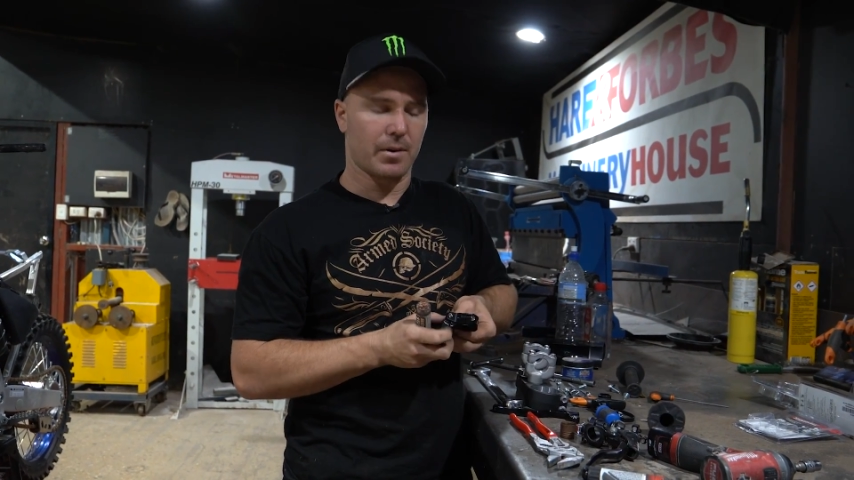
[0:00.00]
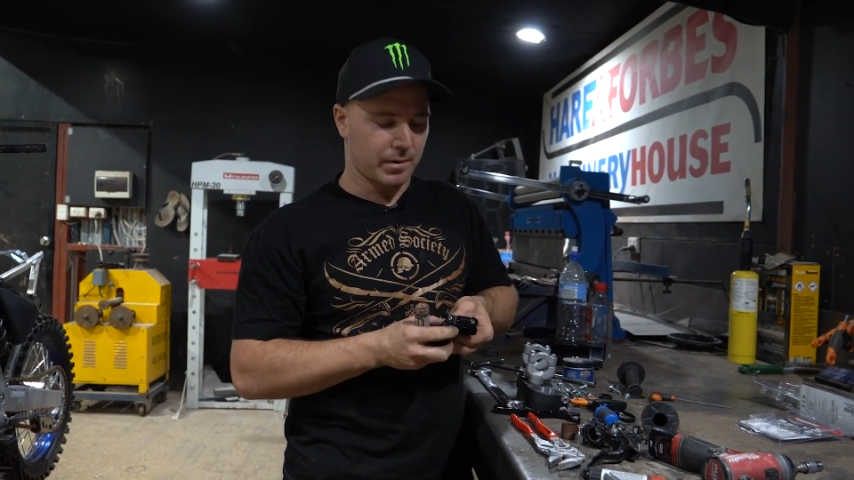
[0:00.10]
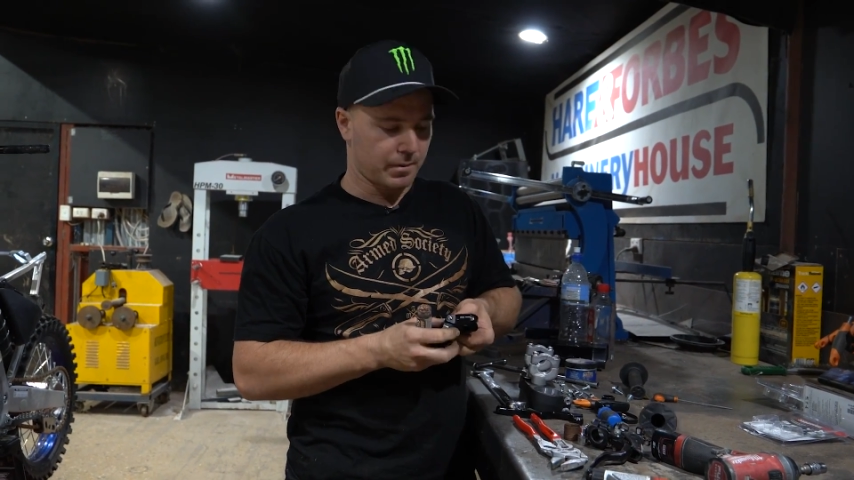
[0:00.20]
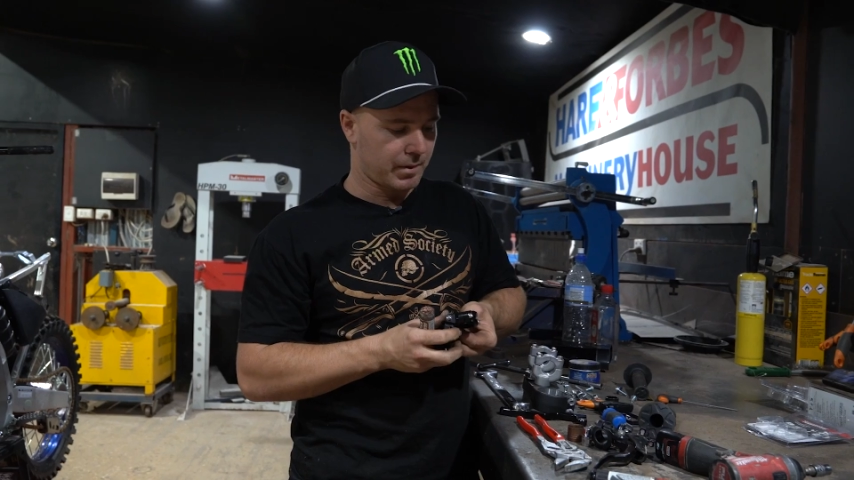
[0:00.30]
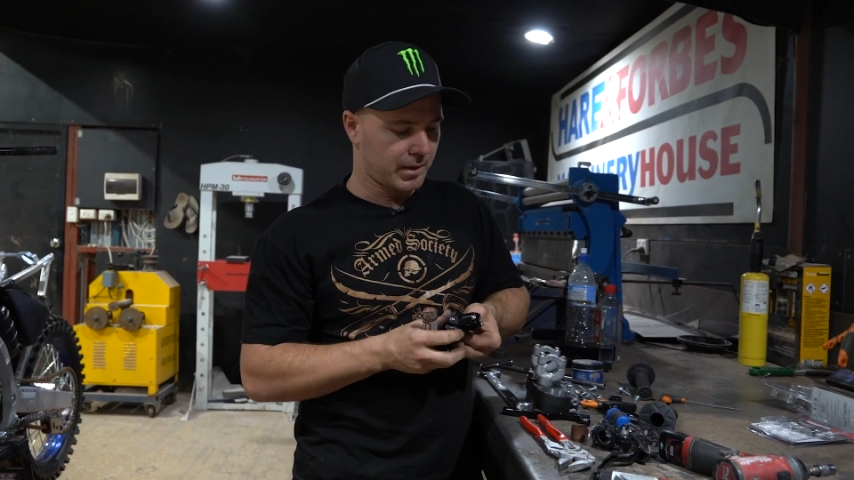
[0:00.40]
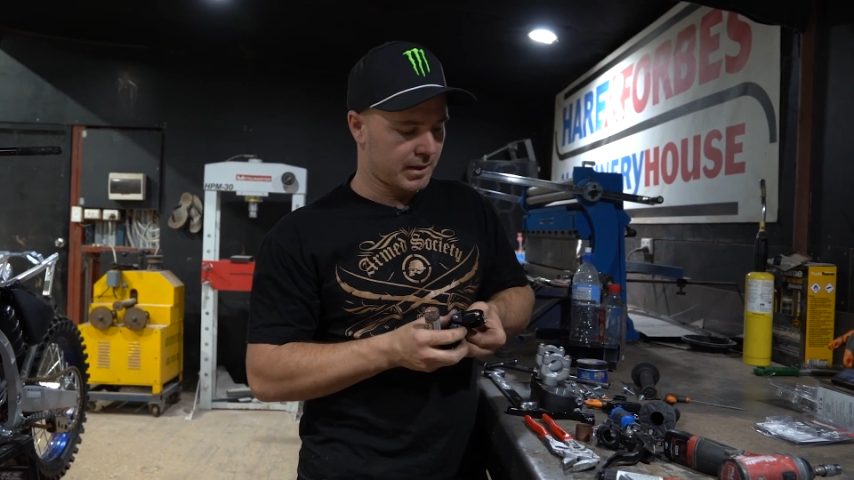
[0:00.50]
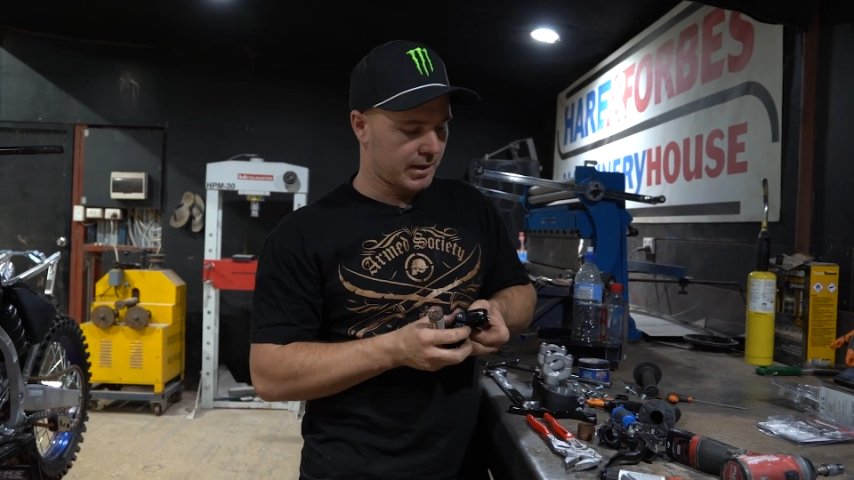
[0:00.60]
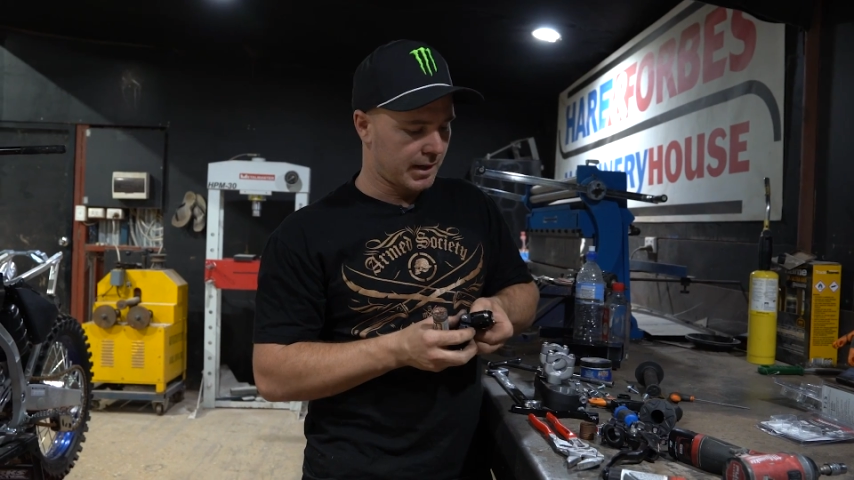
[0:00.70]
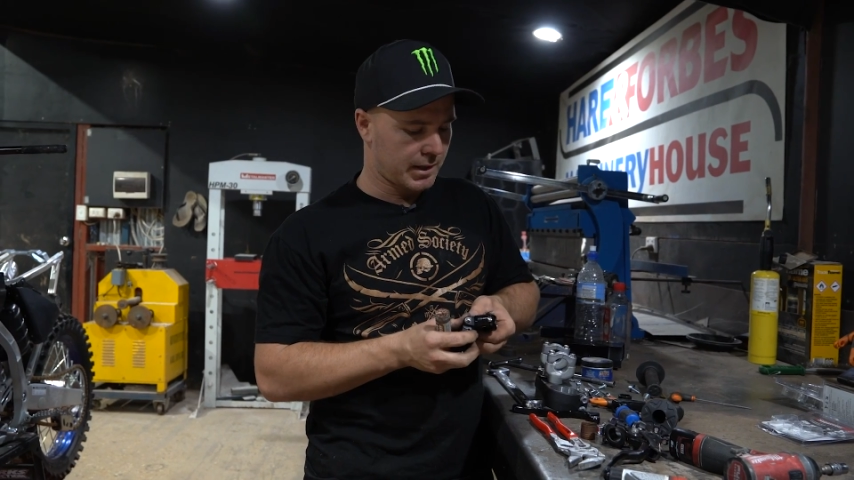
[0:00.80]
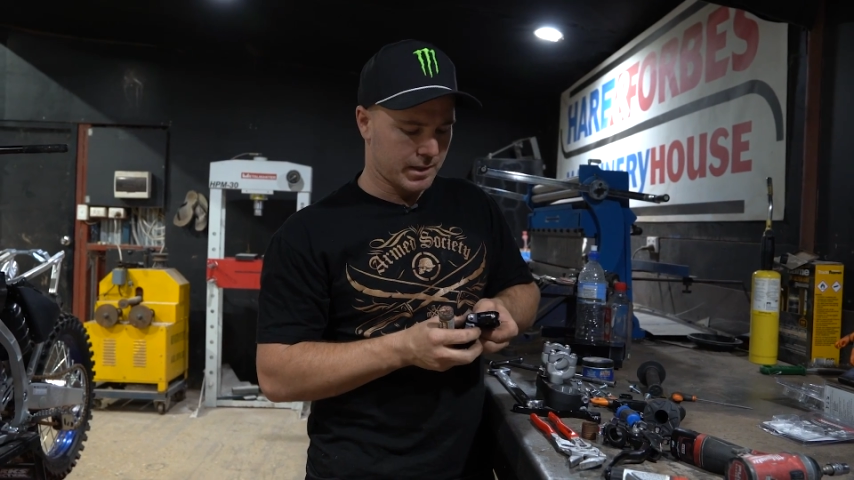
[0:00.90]
on the Works
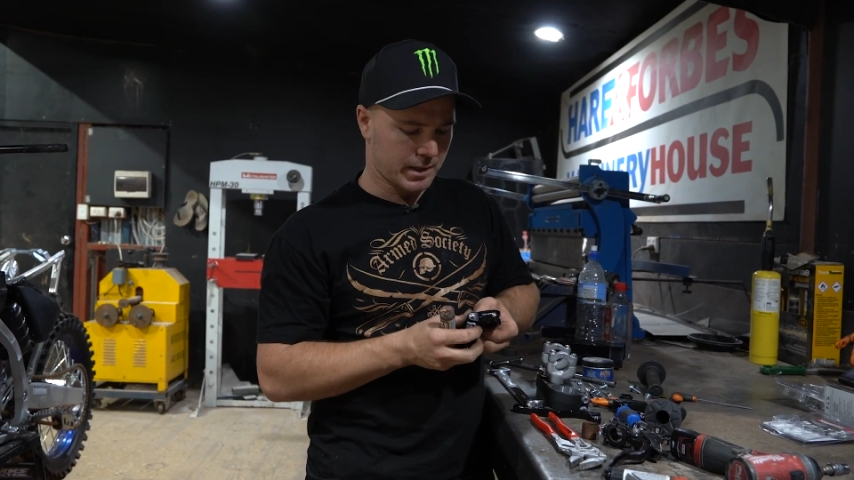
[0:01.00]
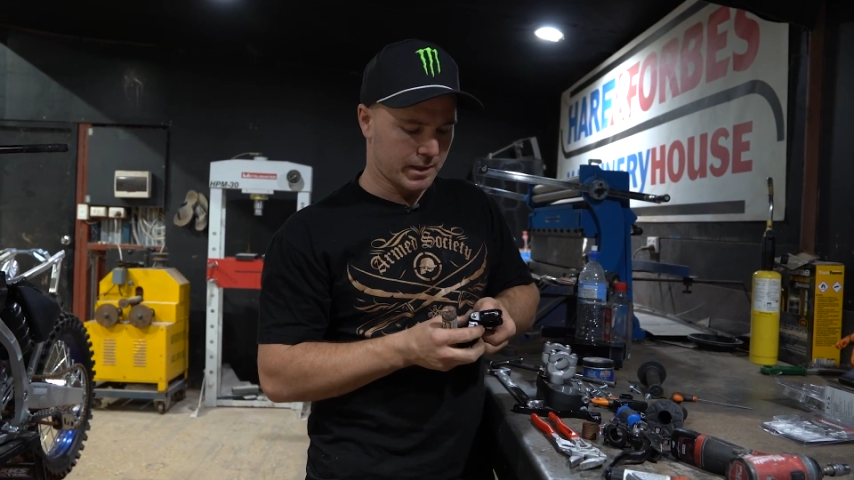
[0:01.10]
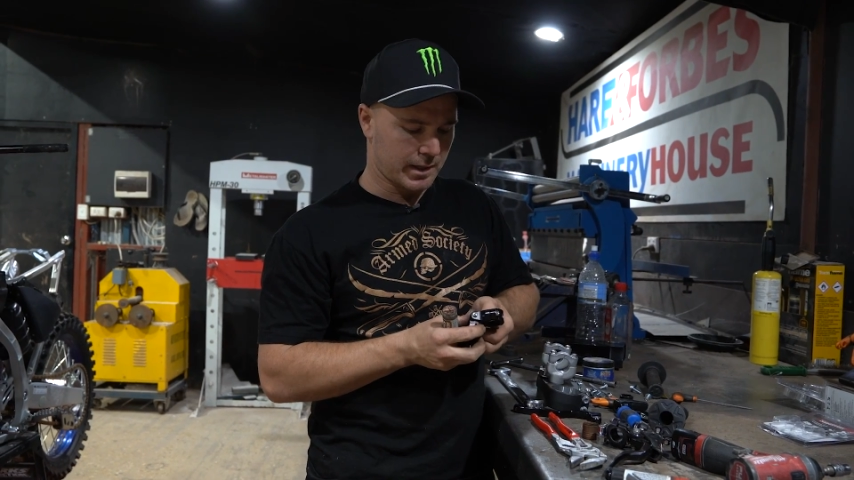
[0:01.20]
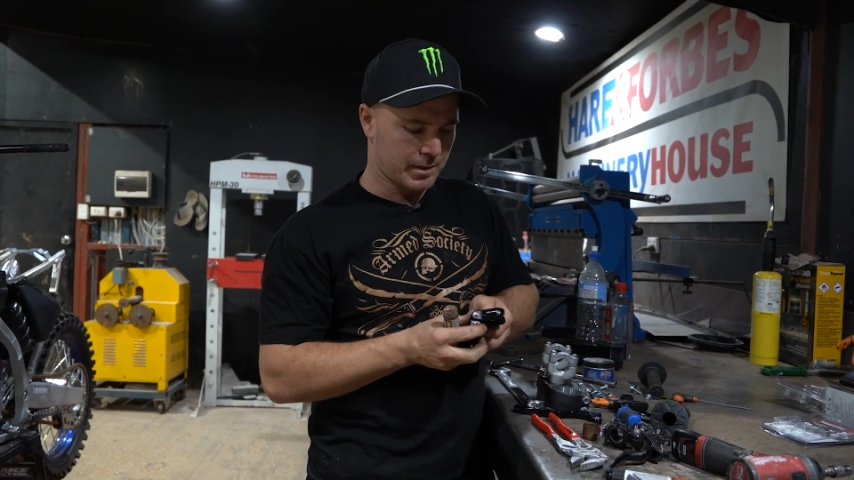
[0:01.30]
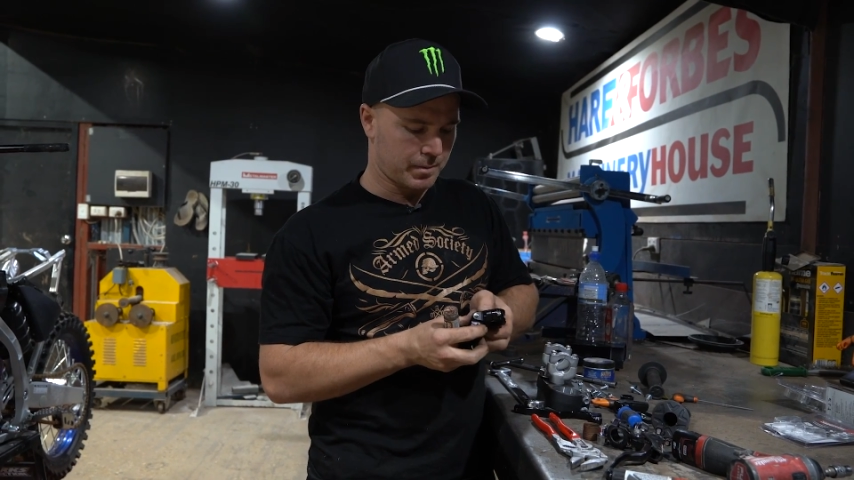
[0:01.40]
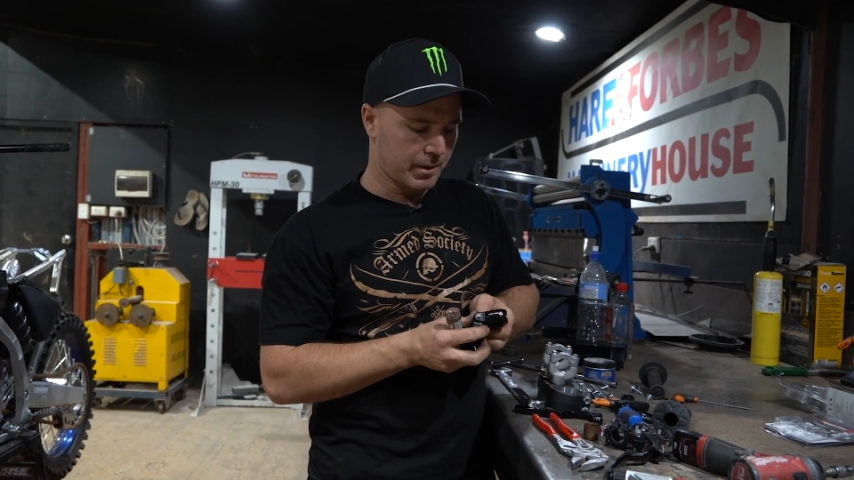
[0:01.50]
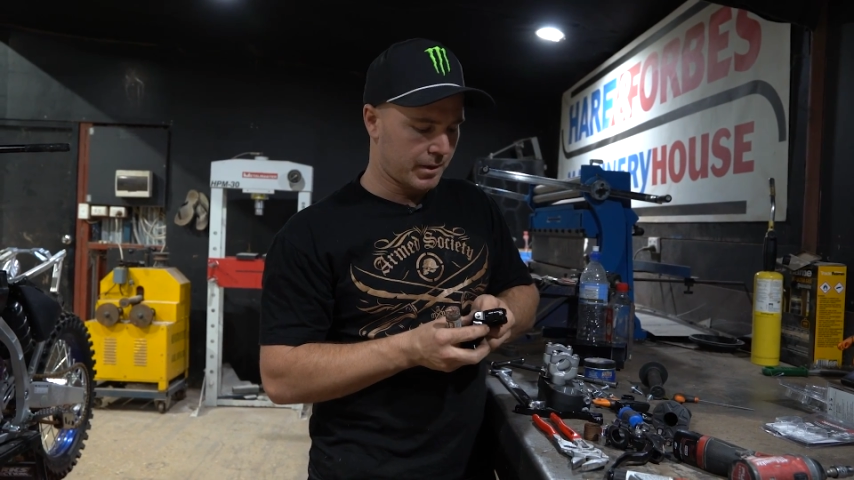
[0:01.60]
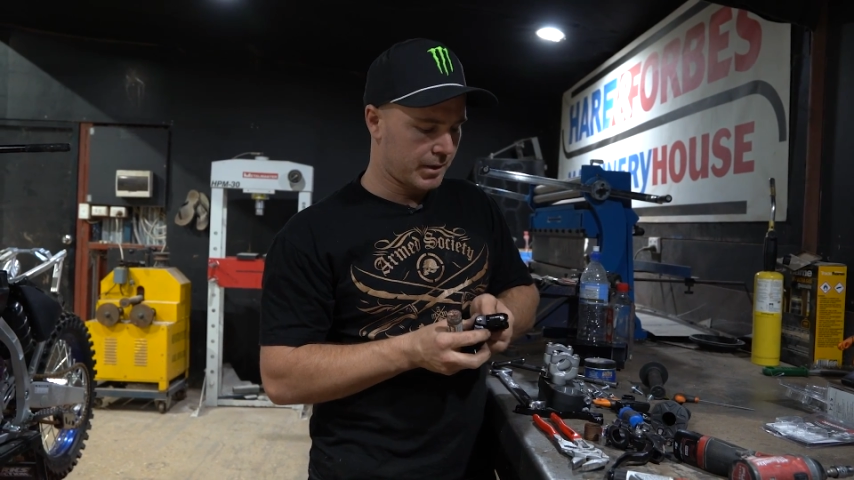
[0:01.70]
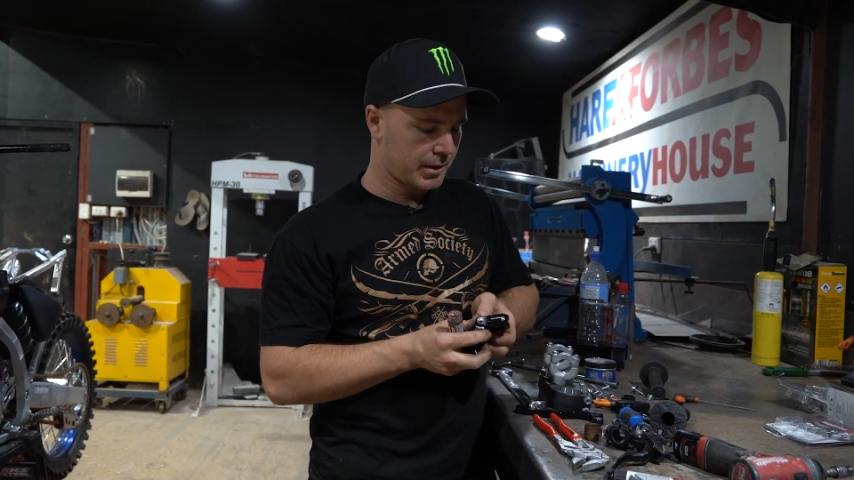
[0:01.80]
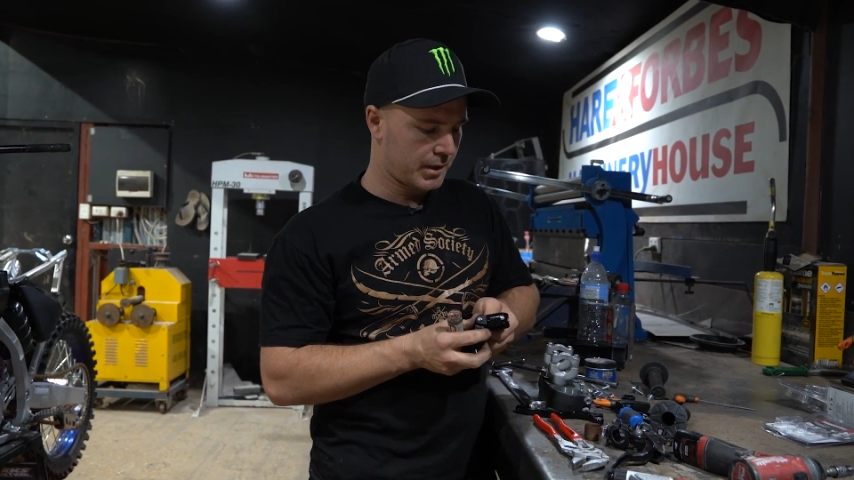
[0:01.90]
Connection clutch
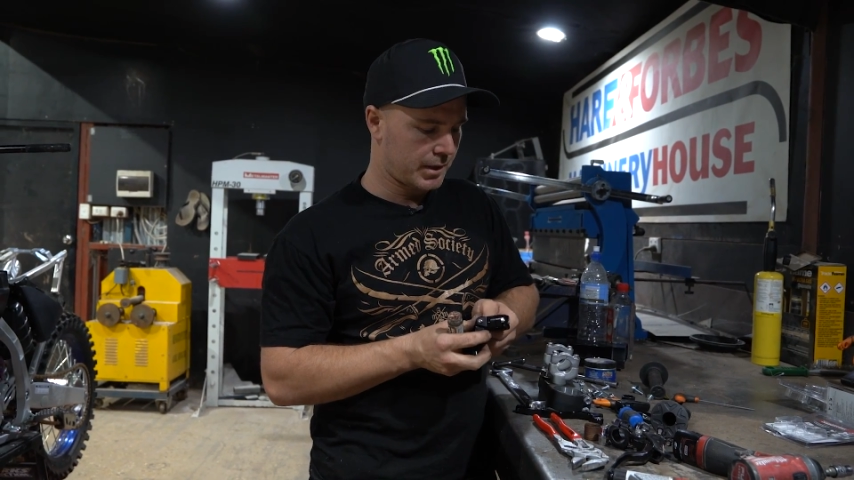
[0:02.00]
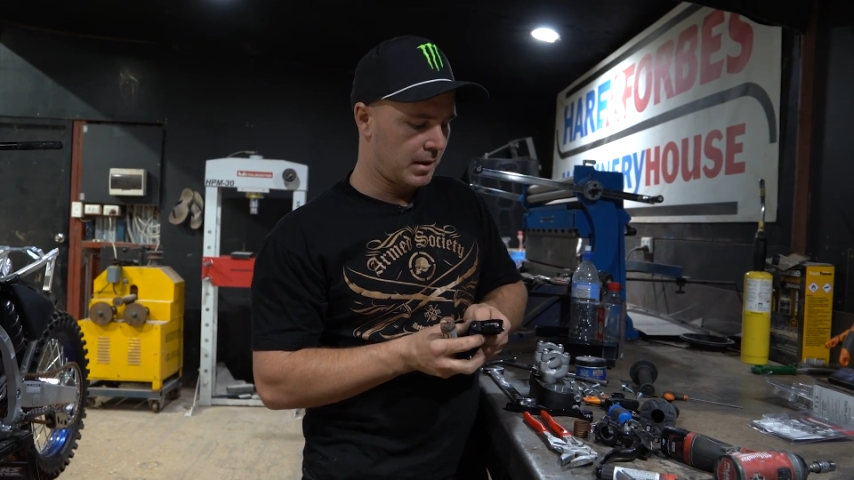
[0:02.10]
perch,